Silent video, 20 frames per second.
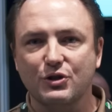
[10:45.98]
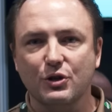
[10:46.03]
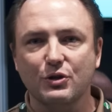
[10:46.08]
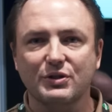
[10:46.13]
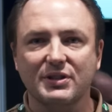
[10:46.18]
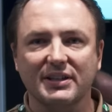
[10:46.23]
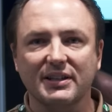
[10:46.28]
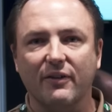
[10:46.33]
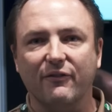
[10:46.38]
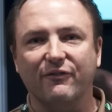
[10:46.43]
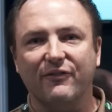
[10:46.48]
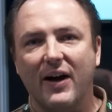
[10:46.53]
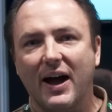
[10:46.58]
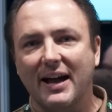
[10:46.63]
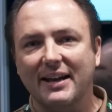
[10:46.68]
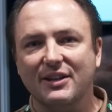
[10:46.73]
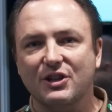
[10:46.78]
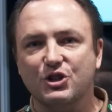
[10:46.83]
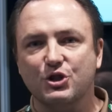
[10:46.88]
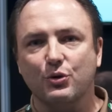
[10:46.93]
is using to
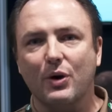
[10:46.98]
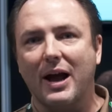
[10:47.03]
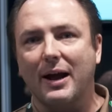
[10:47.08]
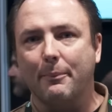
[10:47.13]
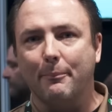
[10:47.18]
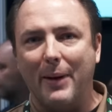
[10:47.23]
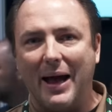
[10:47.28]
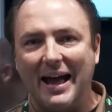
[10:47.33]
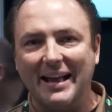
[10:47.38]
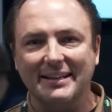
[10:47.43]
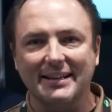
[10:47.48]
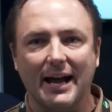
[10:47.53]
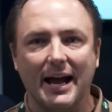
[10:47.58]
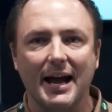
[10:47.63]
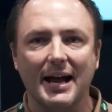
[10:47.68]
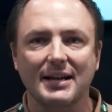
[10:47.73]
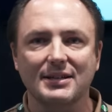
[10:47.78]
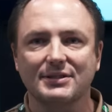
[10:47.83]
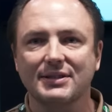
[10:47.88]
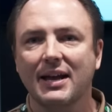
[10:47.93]
find and track bad
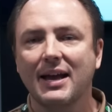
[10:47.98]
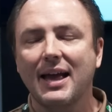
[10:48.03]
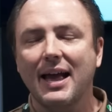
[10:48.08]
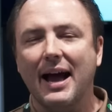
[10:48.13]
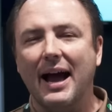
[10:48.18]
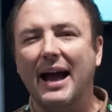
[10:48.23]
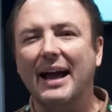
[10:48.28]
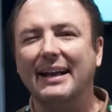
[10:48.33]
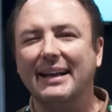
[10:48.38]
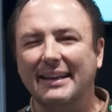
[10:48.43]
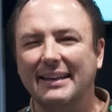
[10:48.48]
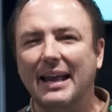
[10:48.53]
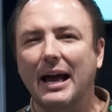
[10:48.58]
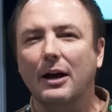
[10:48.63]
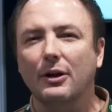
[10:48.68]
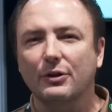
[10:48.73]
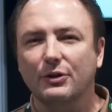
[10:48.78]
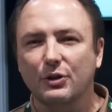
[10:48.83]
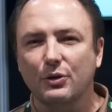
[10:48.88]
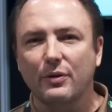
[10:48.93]
guys, I can
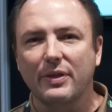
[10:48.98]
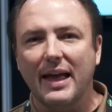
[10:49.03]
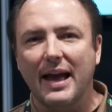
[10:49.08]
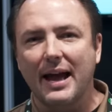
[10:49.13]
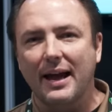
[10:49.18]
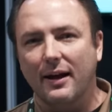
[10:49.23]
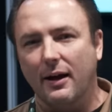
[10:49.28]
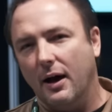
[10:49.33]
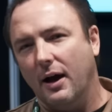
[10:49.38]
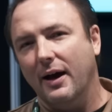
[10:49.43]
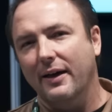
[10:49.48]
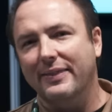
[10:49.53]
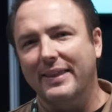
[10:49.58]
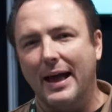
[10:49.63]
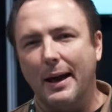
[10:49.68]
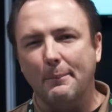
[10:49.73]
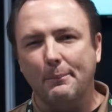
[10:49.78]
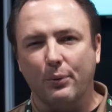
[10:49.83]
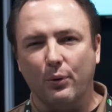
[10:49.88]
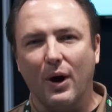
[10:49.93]
now do that on
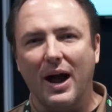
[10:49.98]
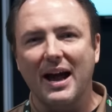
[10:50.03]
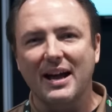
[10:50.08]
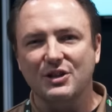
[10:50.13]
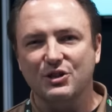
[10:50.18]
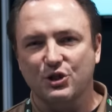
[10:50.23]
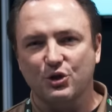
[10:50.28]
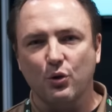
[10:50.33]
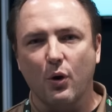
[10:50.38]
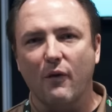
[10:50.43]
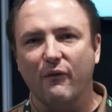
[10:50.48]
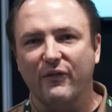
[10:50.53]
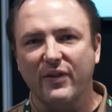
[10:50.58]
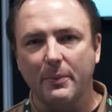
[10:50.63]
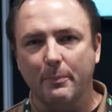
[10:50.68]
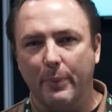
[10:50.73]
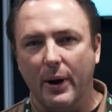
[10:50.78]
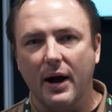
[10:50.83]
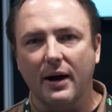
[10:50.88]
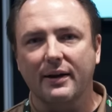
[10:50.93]
that prize
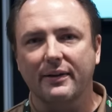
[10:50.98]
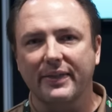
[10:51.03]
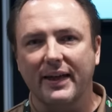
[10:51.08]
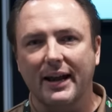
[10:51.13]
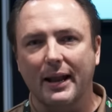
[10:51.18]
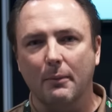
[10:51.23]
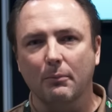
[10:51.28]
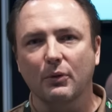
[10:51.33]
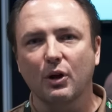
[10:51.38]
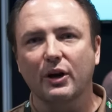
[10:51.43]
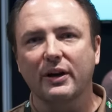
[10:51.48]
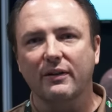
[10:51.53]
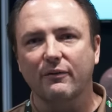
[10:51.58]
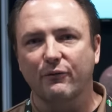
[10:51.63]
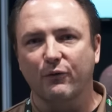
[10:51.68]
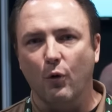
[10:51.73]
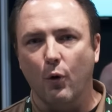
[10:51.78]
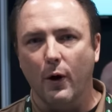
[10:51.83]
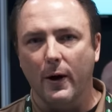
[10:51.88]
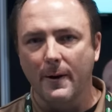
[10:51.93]
trophy buck that I'm looking
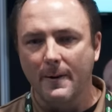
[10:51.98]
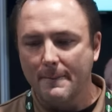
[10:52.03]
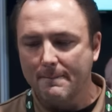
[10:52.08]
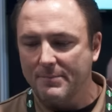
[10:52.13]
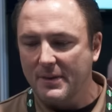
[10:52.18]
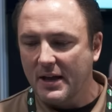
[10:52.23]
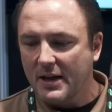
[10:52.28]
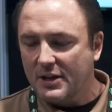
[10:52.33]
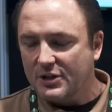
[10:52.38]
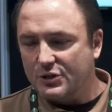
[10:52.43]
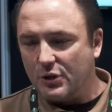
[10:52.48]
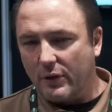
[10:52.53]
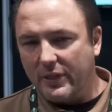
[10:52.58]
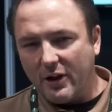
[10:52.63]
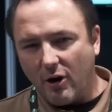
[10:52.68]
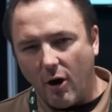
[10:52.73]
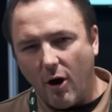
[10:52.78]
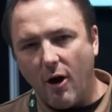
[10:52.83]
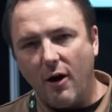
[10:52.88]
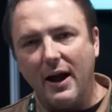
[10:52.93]
for. So
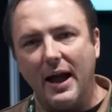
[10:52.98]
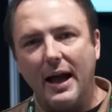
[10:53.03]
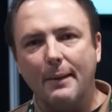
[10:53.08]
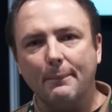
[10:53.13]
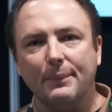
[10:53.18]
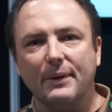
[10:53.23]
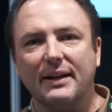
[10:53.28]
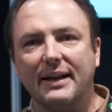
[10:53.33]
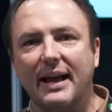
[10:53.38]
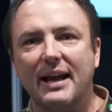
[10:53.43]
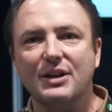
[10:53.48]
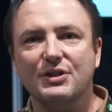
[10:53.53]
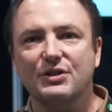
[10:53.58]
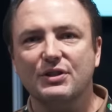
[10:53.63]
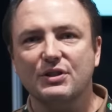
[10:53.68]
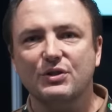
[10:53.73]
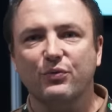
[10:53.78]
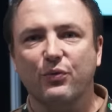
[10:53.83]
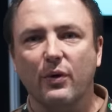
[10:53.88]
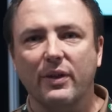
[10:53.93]
there are
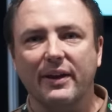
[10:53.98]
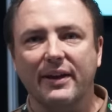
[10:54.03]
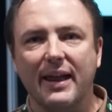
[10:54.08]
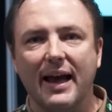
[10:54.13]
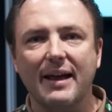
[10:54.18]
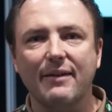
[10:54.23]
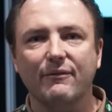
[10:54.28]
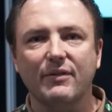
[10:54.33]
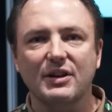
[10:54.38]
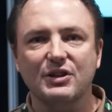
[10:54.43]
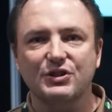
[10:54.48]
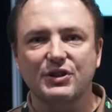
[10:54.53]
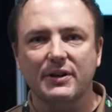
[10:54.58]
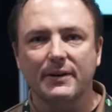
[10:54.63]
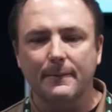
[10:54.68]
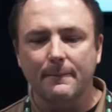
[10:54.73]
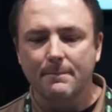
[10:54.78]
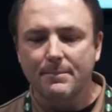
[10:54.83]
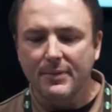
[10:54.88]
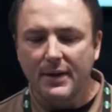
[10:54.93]
applications for the night
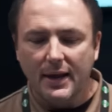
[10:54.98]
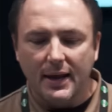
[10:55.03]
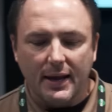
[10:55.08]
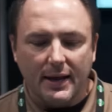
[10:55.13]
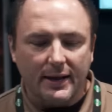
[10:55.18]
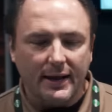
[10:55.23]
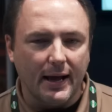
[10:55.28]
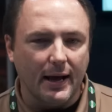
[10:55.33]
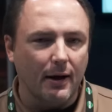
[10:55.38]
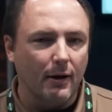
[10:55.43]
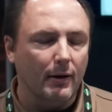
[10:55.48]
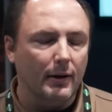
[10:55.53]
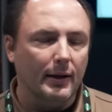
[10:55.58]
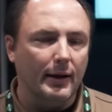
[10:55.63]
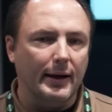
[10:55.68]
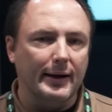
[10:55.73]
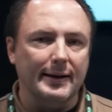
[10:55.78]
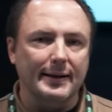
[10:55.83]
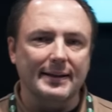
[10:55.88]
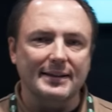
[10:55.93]
vision. Now,
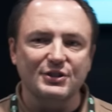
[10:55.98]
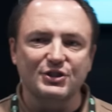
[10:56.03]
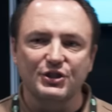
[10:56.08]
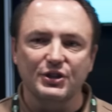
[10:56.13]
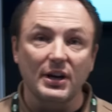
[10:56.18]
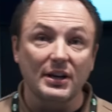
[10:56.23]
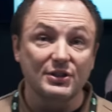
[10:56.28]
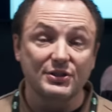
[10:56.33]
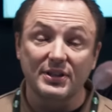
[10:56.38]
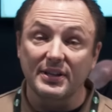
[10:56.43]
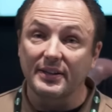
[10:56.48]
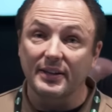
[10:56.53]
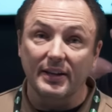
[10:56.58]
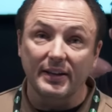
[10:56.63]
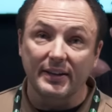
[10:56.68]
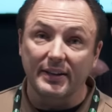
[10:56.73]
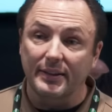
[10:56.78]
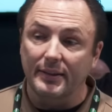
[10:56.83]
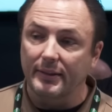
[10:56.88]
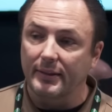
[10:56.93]
uh, just in
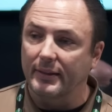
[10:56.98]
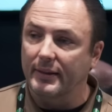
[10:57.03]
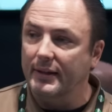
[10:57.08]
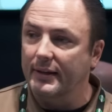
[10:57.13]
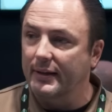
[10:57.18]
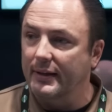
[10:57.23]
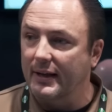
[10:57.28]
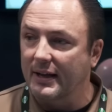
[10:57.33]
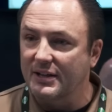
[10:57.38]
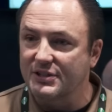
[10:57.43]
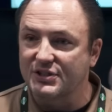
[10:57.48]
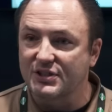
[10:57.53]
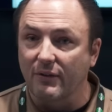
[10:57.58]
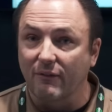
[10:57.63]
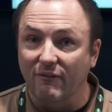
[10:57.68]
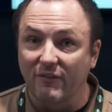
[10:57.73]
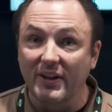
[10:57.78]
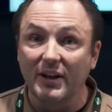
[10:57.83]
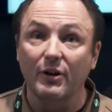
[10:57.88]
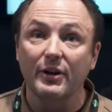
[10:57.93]
the, the uh,
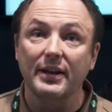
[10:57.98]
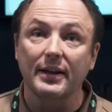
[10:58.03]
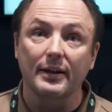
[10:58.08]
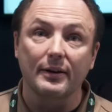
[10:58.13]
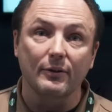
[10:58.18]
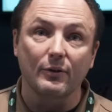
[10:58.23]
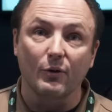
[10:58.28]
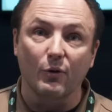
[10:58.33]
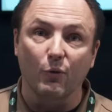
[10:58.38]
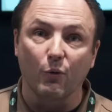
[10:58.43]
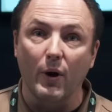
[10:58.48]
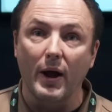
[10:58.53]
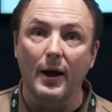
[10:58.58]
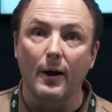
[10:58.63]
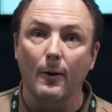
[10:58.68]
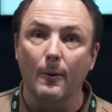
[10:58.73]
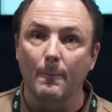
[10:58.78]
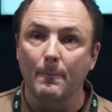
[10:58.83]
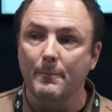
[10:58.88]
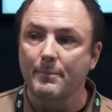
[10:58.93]
civilian
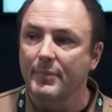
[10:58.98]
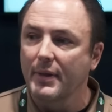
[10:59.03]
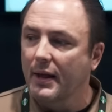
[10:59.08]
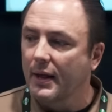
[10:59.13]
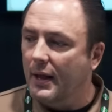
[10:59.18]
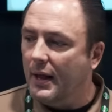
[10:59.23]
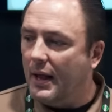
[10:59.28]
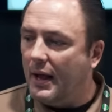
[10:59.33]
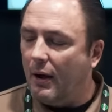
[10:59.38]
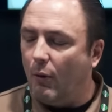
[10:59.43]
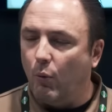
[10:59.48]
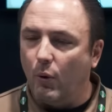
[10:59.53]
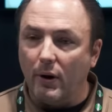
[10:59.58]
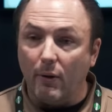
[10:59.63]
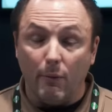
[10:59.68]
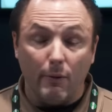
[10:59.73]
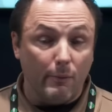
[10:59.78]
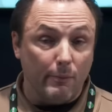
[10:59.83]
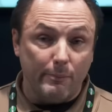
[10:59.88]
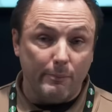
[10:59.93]
realm, what,